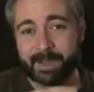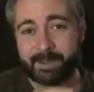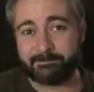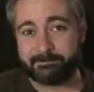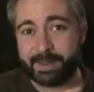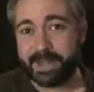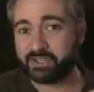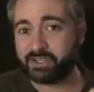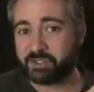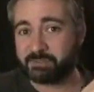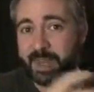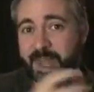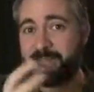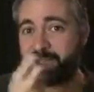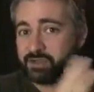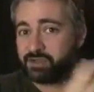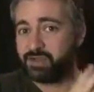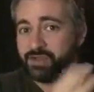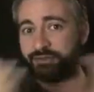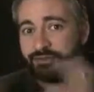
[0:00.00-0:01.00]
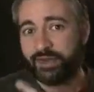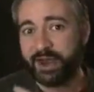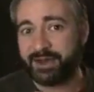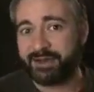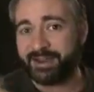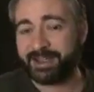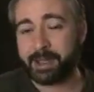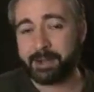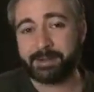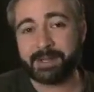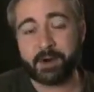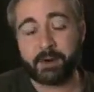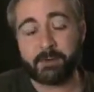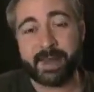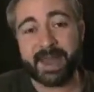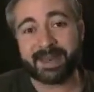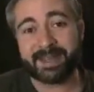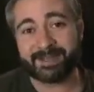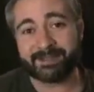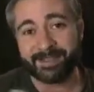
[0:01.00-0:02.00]
I bounce back too far and I go a little
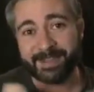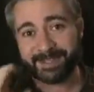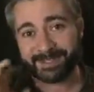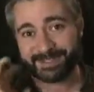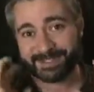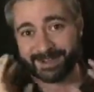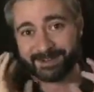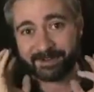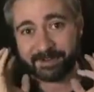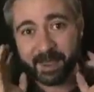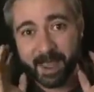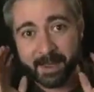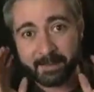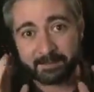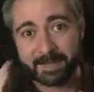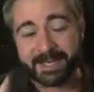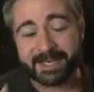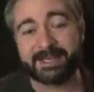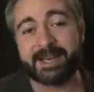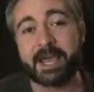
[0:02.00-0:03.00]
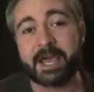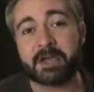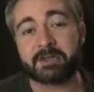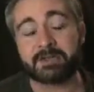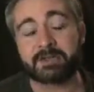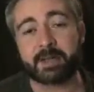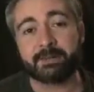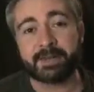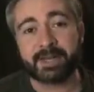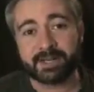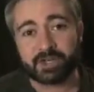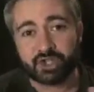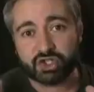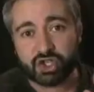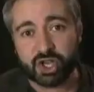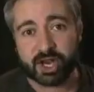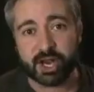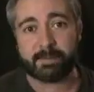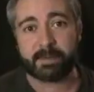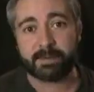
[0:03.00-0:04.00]
manic, and that's kind of happening now, so I'm going to
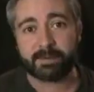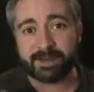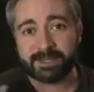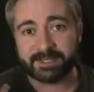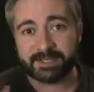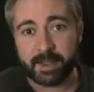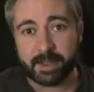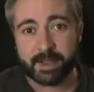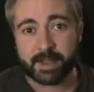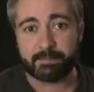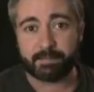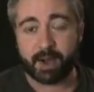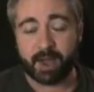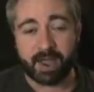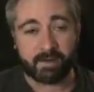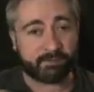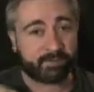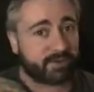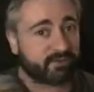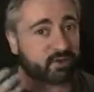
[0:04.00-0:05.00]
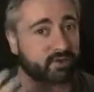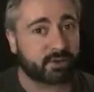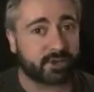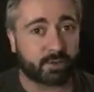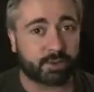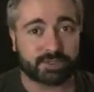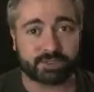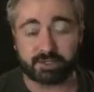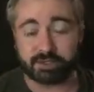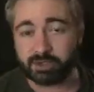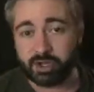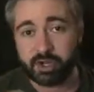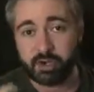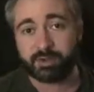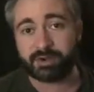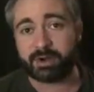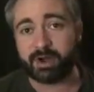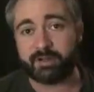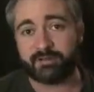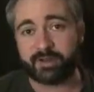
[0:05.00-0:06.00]
shut up, I'm going to say goodbye. I've left you with a question: do
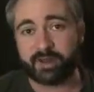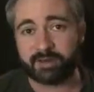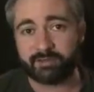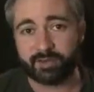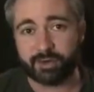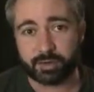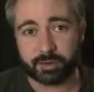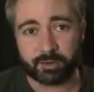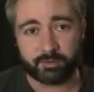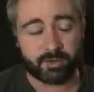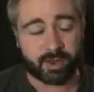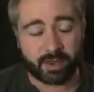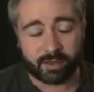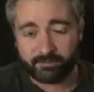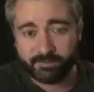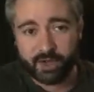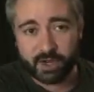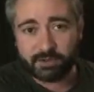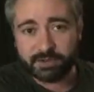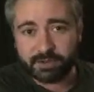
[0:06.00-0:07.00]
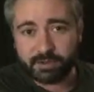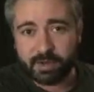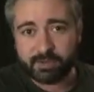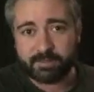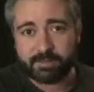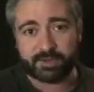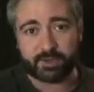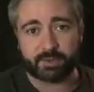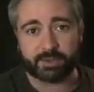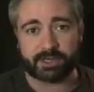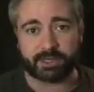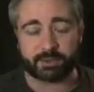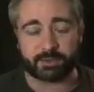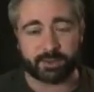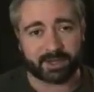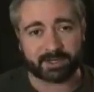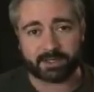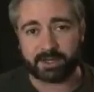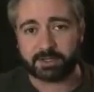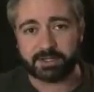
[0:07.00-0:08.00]
you want an iPhone 4 review? I've told you what I'm doing in the
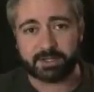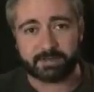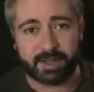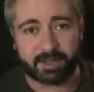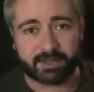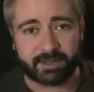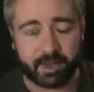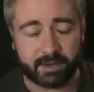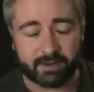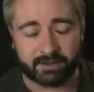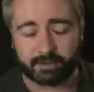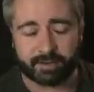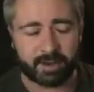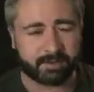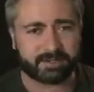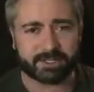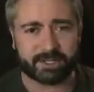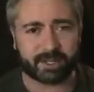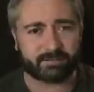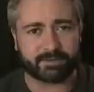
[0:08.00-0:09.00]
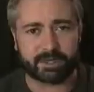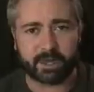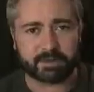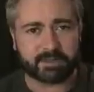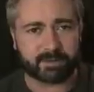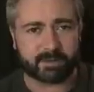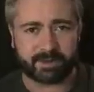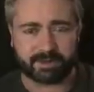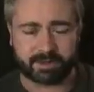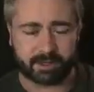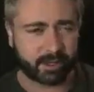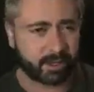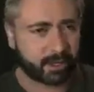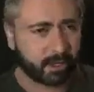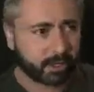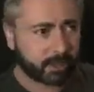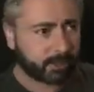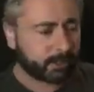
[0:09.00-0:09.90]
week, I told you about the website, I've told you about the